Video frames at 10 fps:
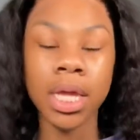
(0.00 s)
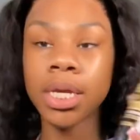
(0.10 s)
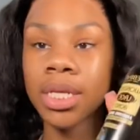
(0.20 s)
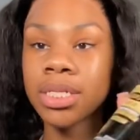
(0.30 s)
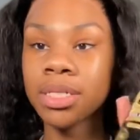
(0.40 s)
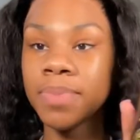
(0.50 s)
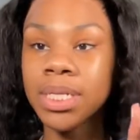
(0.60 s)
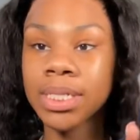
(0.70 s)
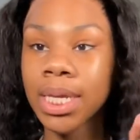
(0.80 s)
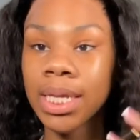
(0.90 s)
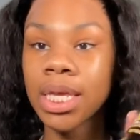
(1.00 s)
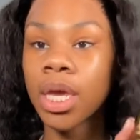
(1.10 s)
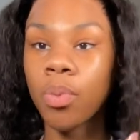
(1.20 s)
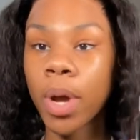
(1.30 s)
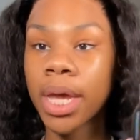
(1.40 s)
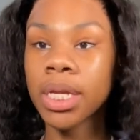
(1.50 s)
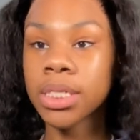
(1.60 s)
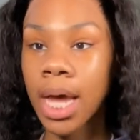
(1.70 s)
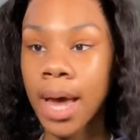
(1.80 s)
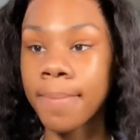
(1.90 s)
This just be sticky and wet and
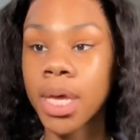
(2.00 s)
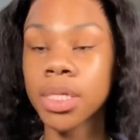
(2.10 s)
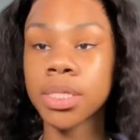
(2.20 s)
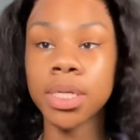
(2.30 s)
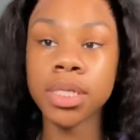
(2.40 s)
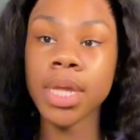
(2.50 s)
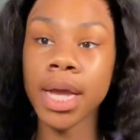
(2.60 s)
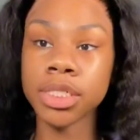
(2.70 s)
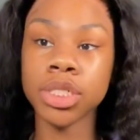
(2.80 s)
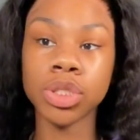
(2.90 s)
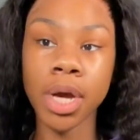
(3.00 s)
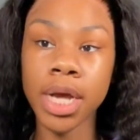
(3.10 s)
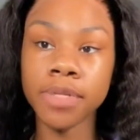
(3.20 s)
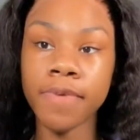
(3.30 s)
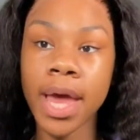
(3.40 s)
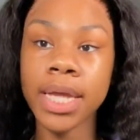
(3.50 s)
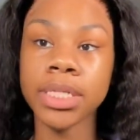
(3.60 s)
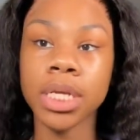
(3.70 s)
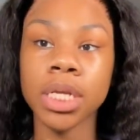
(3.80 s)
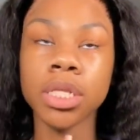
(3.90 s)
it's a hot mess. This actually dries
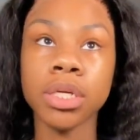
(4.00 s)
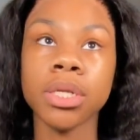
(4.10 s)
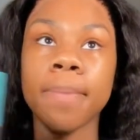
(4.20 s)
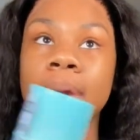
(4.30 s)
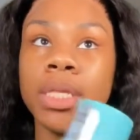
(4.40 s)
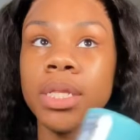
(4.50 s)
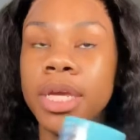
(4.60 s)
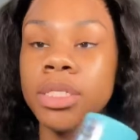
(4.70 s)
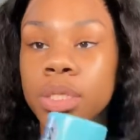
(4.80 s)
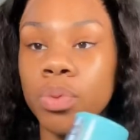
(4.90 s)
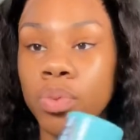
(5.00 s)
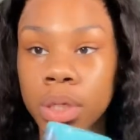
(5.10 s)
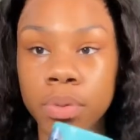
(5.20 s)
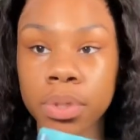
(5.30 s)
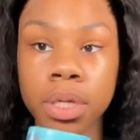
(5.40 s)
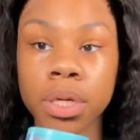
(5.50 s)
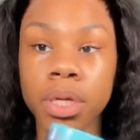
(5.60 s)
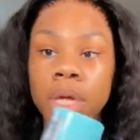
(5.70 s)
fast and it make the lace look really, really good.